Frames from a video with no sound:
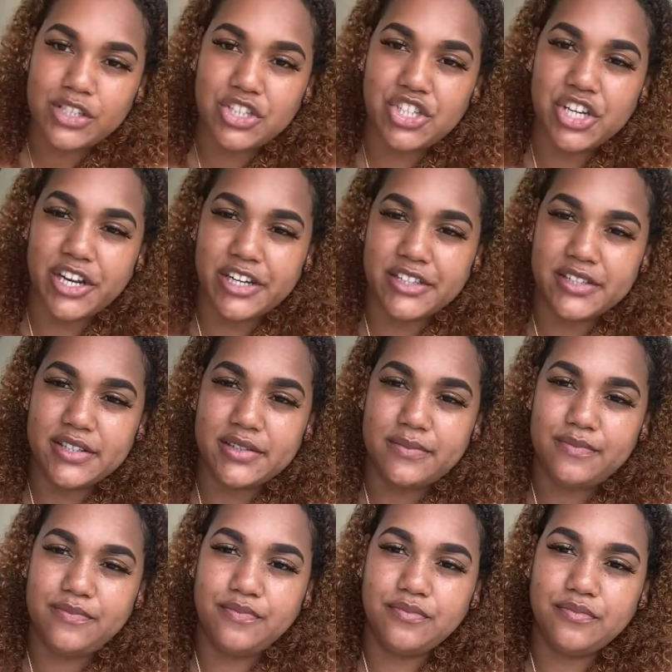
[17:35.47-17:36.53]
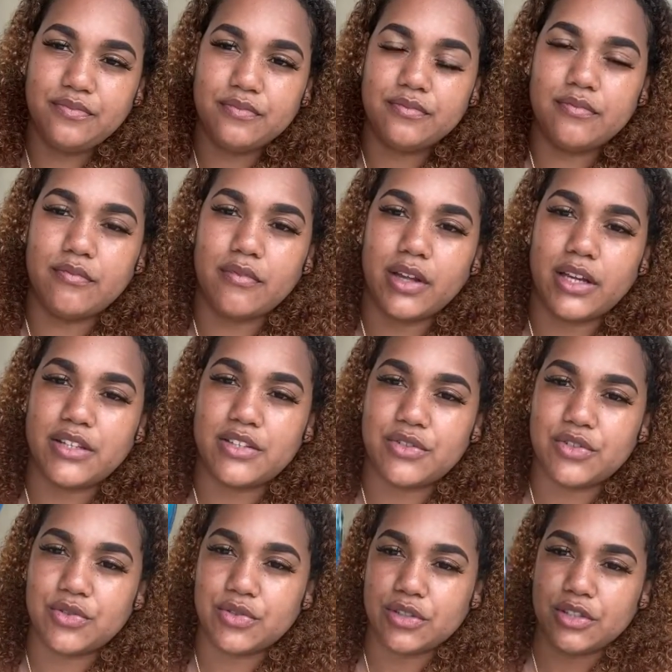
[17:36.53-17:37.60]
cheers as
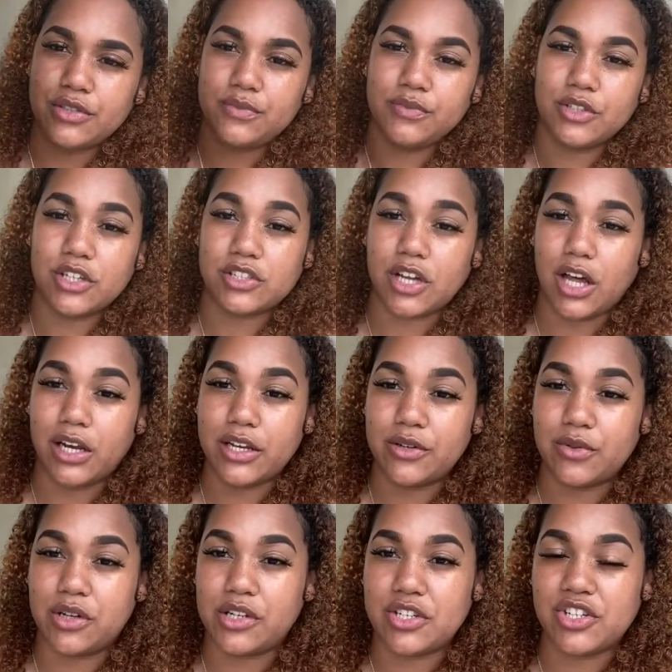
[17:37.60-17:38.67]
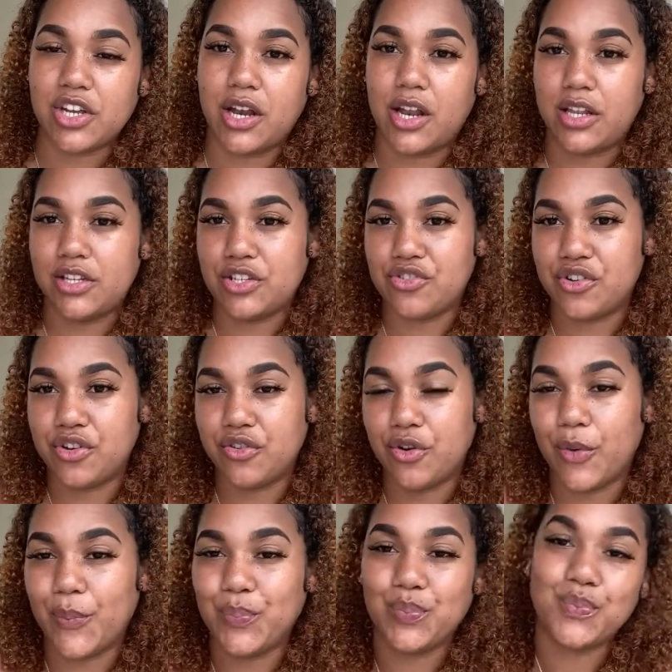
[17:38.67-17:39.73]
usual, because all I do on this channel is drink
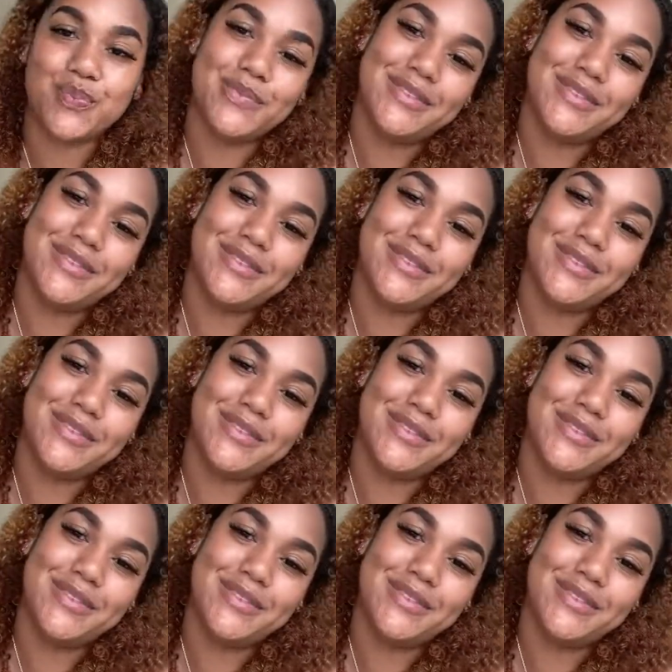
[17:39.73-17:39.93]
rum.